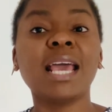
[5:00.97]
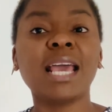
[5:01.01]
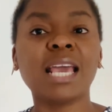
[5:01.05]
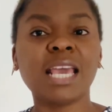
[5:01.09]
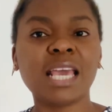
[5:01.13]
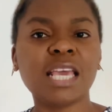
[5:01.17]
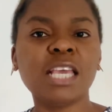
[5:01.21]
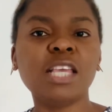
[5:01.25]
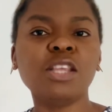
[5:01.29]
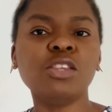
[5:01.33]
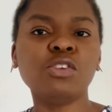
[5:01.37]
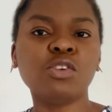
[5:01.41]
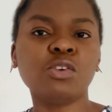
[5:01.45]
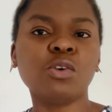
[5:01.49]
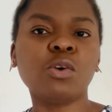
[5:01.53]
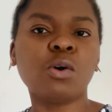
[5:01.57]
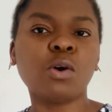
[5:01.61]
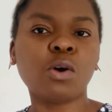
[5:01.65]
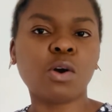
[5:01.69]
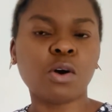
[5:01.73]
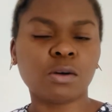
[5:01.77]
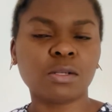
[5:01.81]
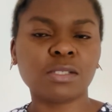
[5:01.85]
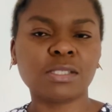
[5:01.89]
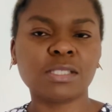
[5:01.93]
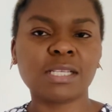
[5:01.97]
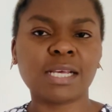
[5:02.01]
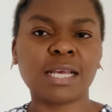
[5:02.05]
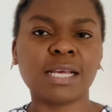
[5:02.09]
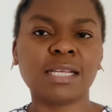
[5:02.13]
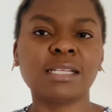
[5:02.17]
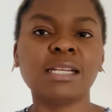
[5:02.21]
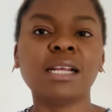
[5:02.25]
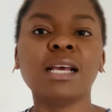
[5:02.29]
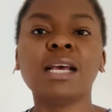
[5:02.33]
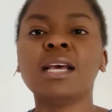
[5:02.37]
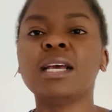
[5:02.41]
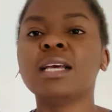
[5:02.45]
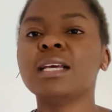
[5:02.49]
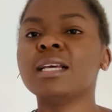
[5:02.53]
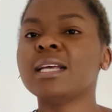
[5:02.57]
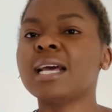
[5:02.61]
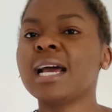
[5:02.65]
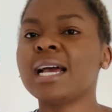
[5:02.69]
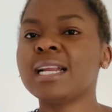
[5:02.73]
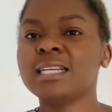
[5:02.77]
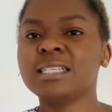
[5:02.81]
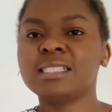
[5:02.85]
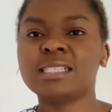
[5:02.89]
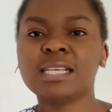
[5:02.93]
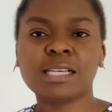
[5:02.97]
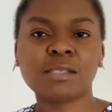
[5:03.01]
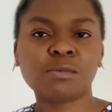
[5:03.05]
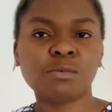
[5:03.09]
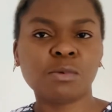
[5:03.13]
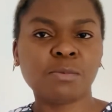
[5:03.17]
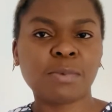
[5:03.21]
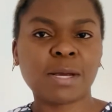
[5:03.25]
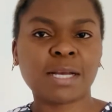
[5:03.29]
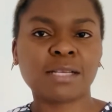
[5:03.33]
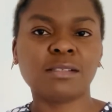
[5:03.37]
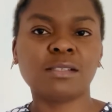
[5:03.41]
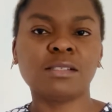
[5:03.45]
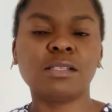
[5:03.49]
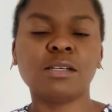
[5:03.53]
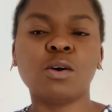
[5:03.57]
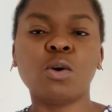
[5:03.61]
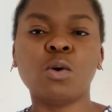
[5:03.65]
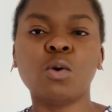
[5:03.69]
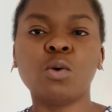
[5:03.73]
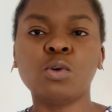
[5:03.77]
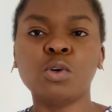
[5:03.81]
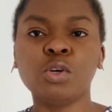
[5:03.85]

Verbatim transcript: in your content. And it takes me back to the whole